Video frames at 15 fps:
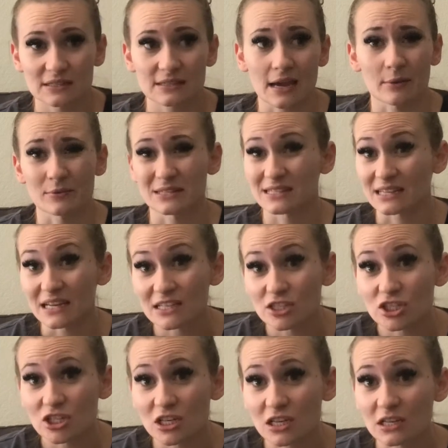I was night
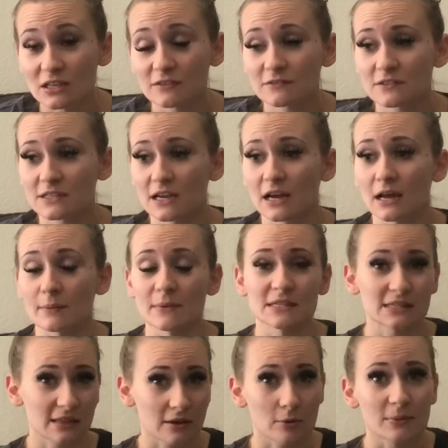shift. It's a
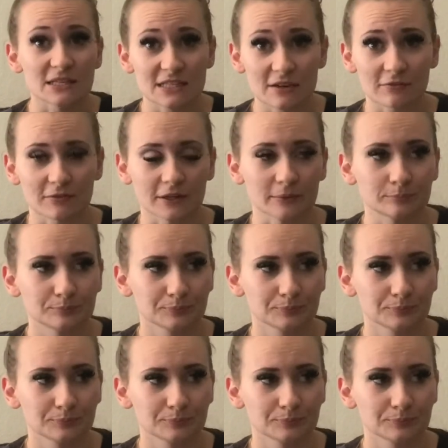little bit different.